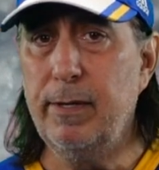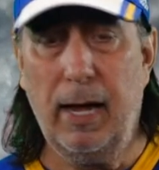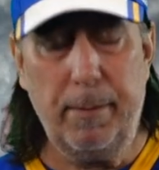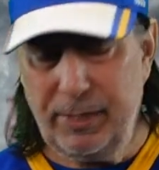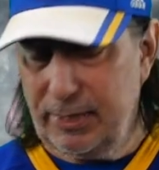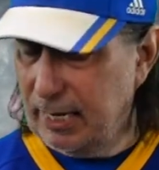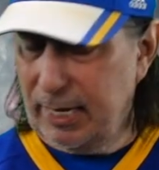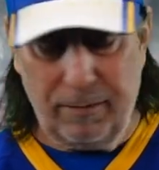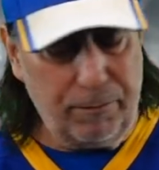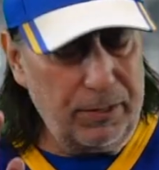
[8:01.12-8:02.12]
I've been
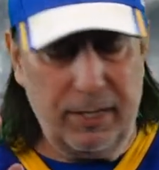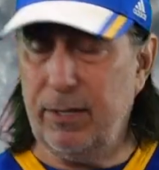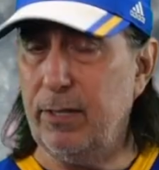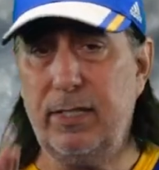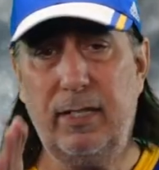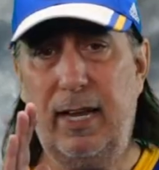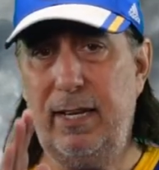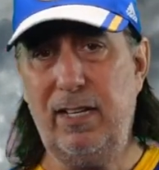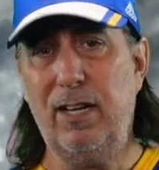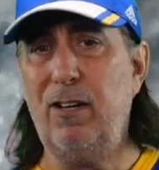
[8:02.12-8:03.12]
saying it for years,
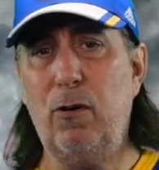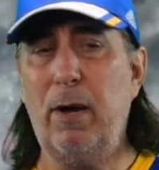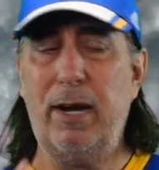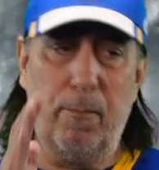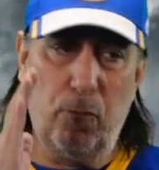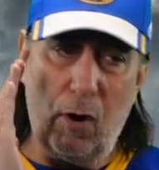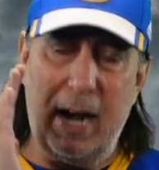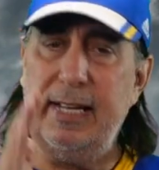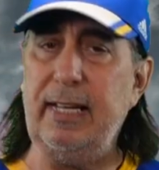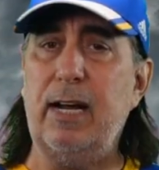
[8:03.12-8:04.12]
and you know what? I'm
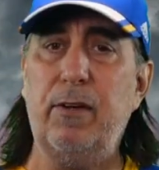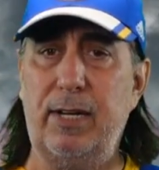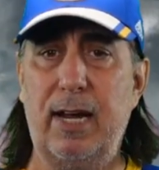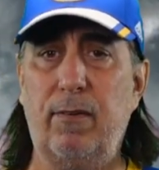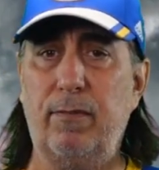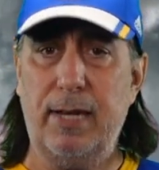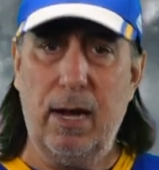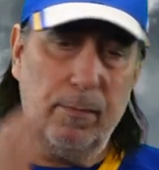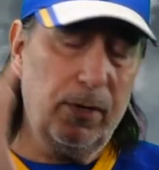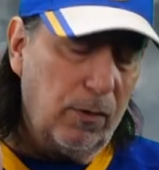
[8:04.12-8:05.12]
writing it out now.
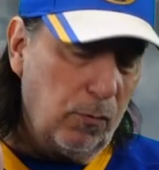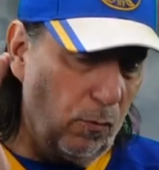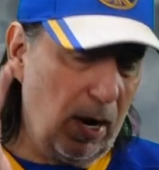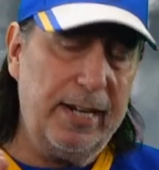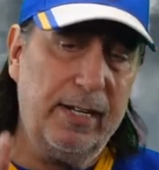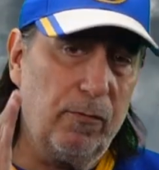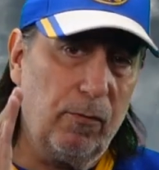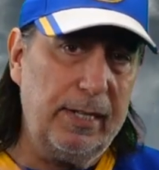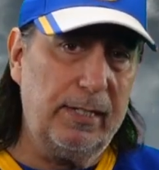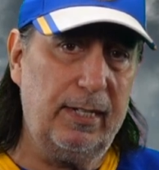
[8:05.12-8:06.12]
Now I'm going to write it
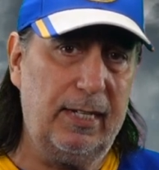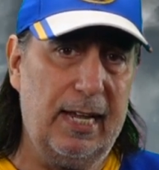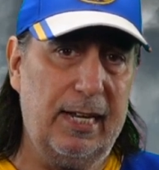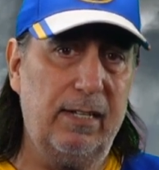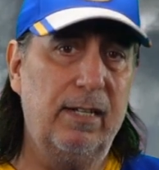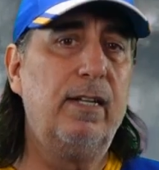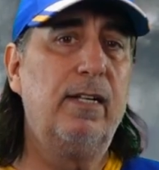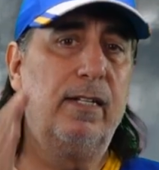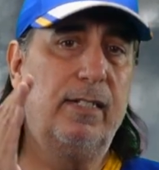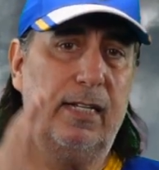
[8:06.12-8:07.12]
right to the end
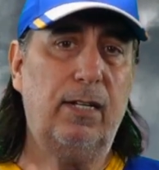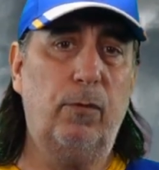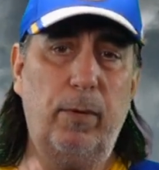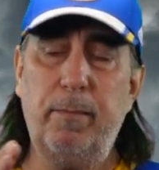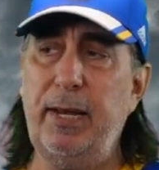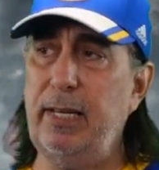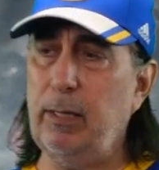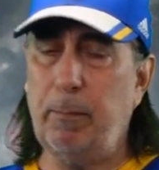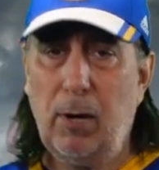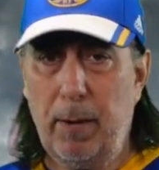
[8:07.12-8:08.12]
till we make
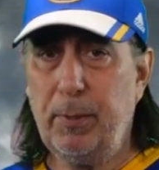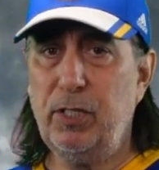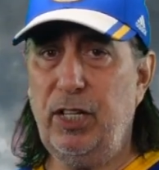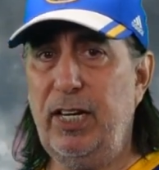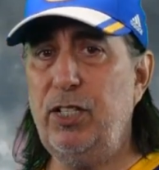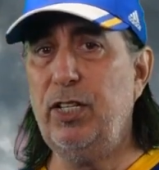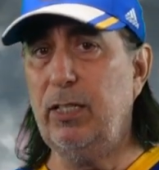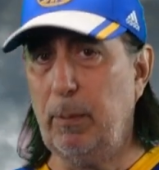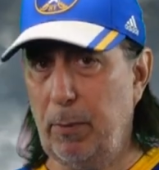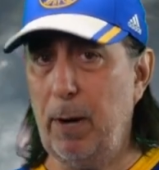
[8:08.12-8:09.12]
the proper change, get
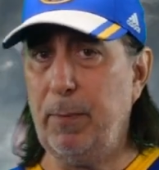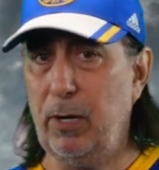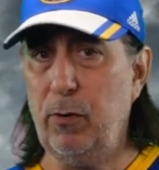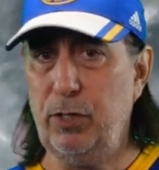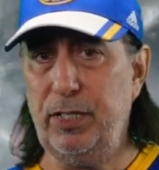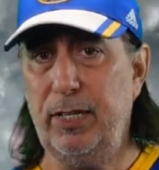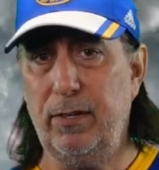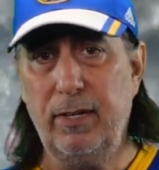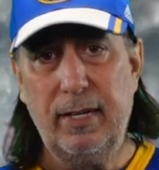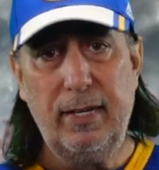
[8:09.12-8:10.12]
the proper coach in
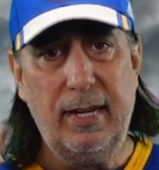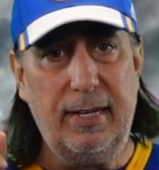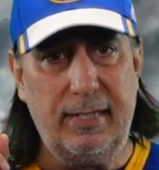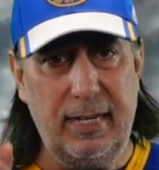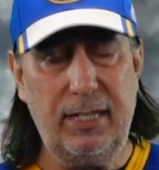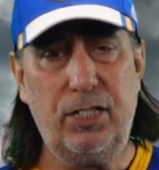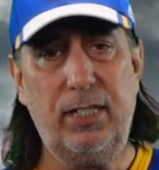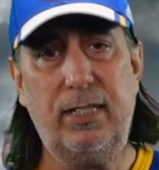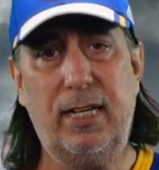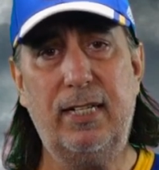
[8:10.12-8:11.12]
here, and teach
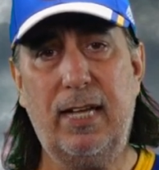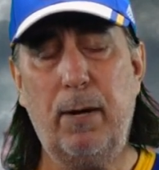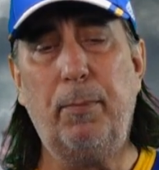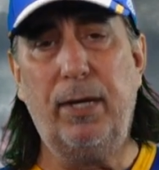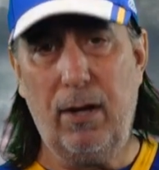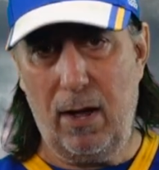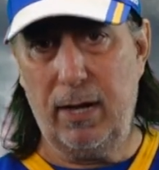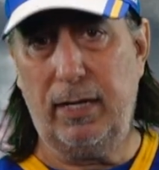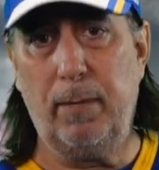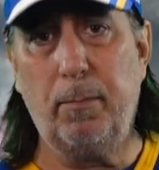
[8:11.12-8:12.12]
these kids how to play
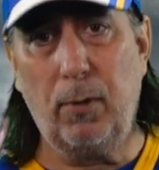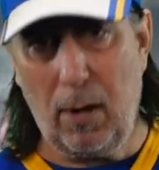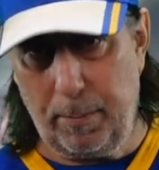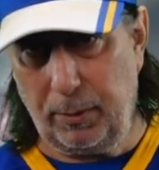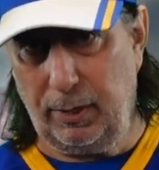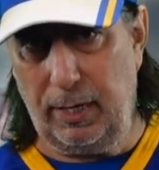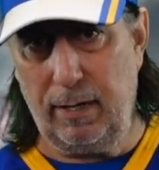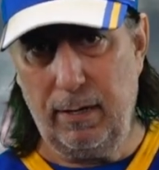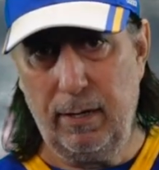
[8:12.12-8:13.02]
hockey properly,